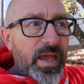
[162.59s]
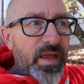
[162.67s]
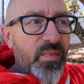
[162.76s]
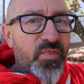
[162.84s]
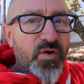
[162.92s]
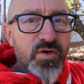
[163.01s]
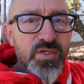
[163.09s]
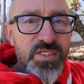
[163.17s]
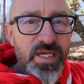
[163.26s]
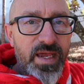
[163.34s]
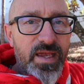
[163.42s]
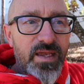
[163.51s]
And
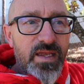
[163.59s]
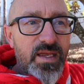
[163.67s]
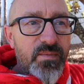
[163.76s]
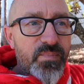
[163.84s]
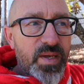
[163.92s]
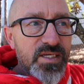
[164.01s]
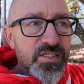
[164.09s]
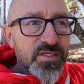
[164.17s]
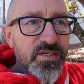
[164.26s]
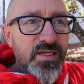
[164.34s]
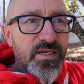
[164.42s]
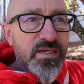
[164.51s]
Thursday, it
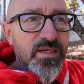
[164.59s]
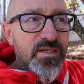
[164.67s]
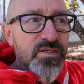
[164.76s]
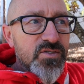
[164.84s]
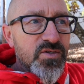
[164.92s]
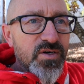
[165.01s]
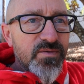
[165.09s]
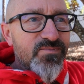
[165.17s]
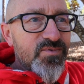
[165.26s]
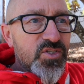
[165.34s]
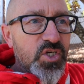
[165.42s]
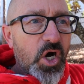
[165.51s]
basically sort of
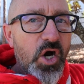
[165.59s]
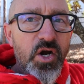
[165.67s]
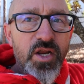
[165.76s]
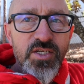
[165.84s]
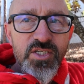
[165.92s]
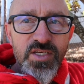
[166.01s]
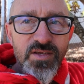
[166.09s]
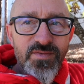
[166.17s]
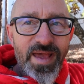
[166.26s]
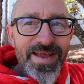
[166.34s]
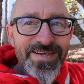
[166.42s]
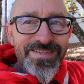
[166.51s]
tarnished
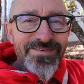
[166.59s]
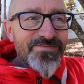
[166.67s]
that